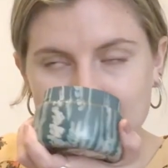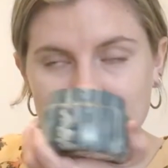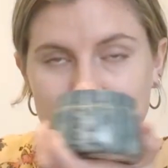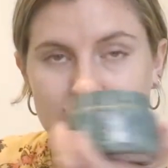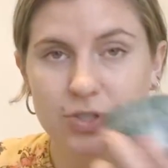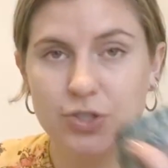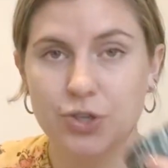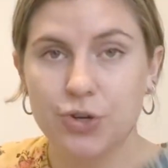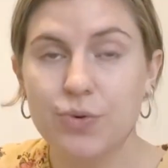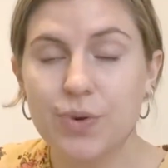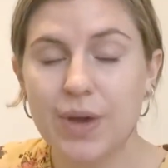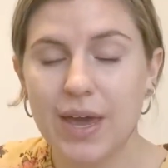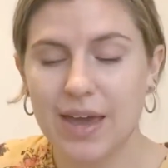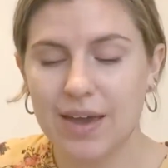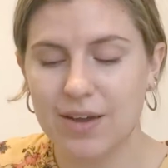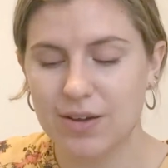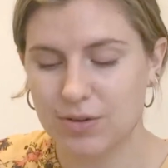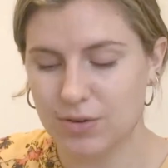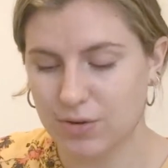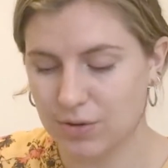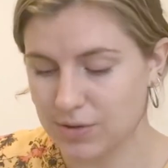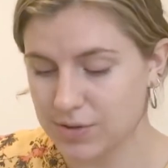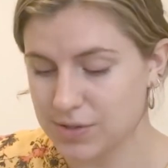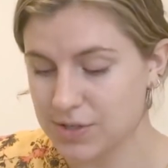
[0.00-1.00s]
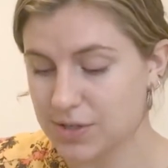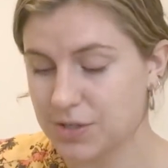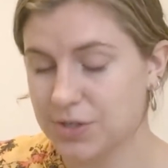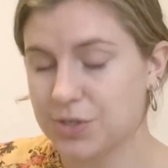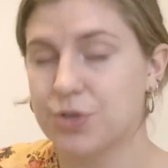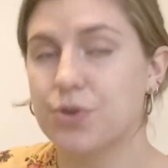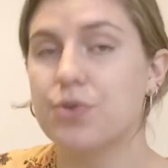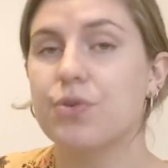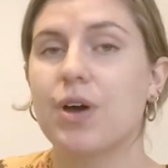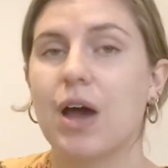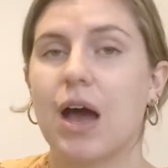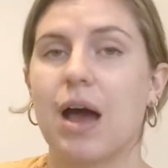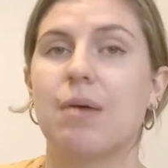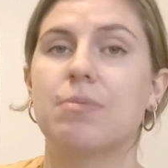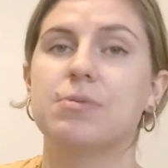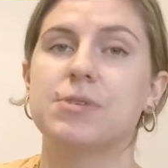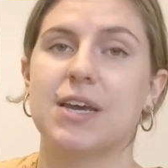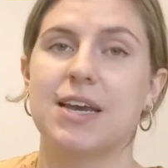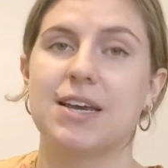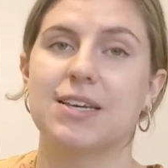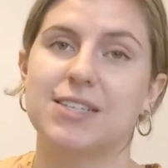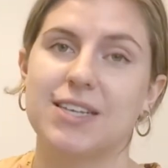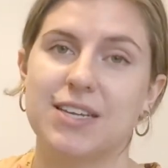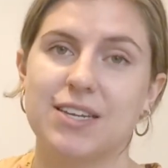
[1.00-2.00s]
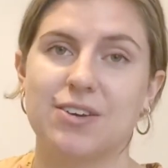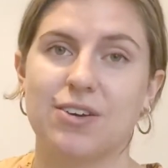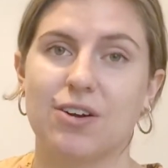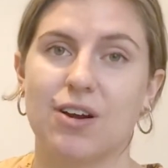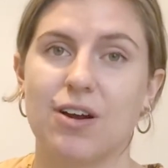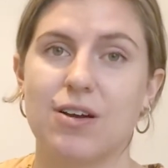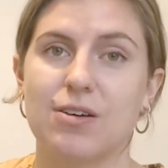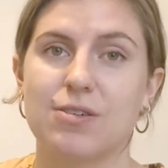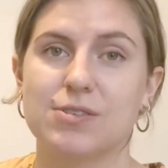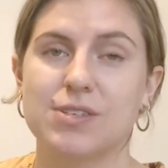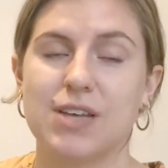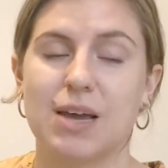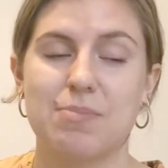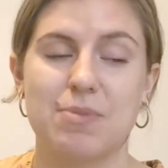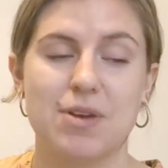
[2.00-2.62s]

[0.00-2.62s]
2 candles, 2 cups, 18 euros.